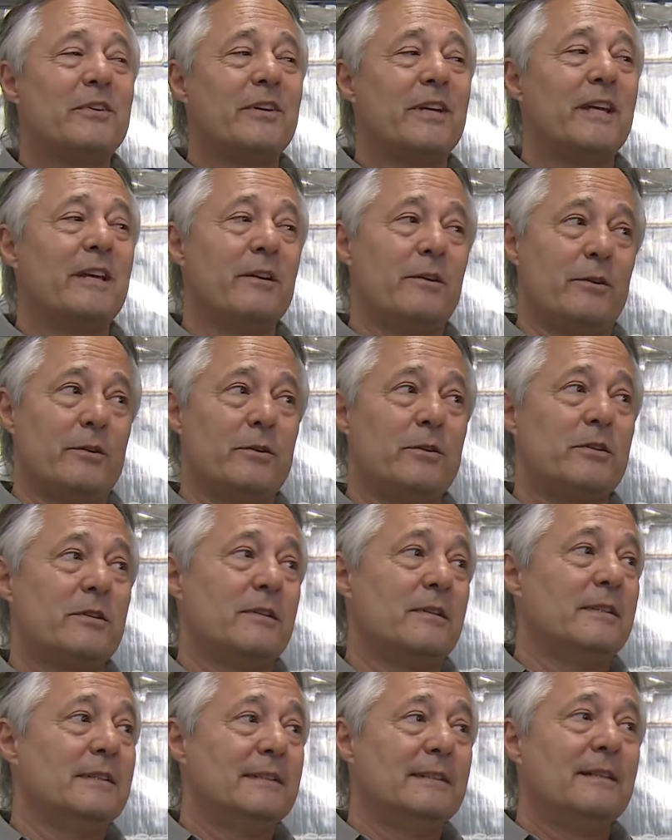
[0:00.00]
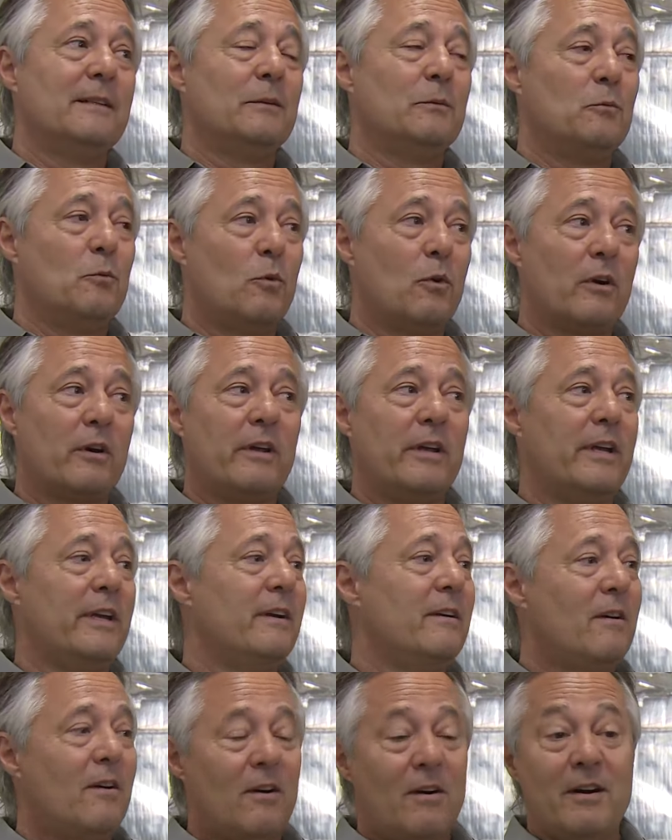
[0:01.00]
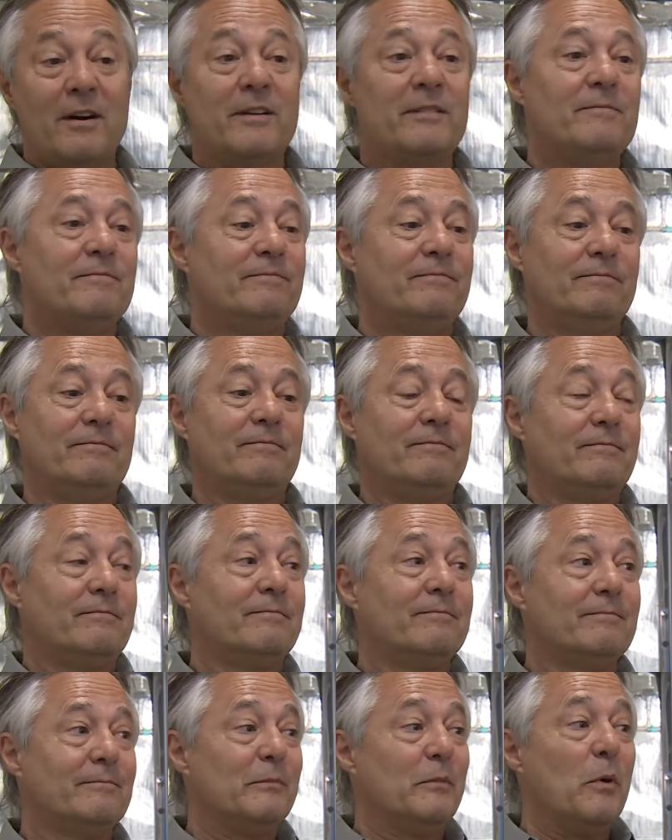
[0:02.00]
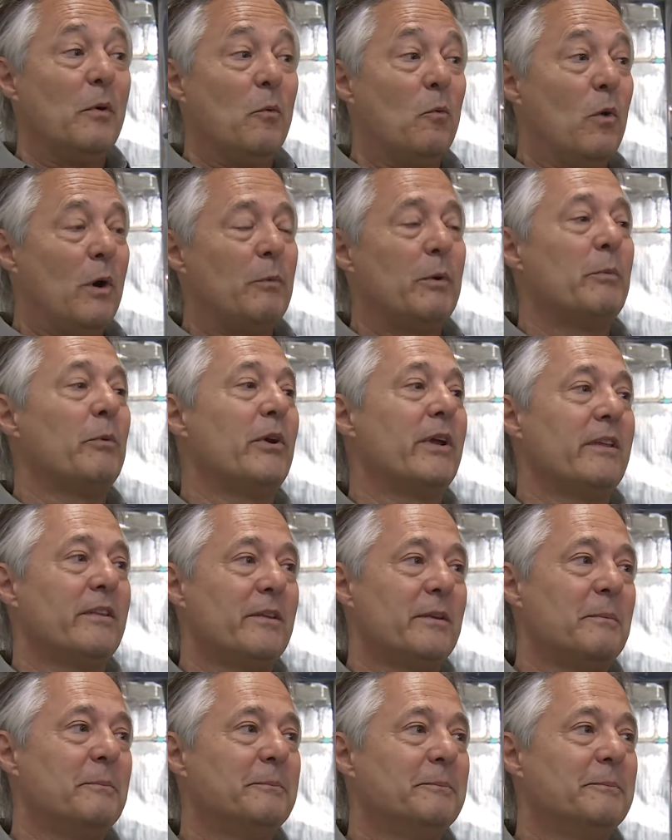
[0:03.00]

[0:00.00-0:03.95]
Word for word: 30 years, oh, working wow. on what we breathe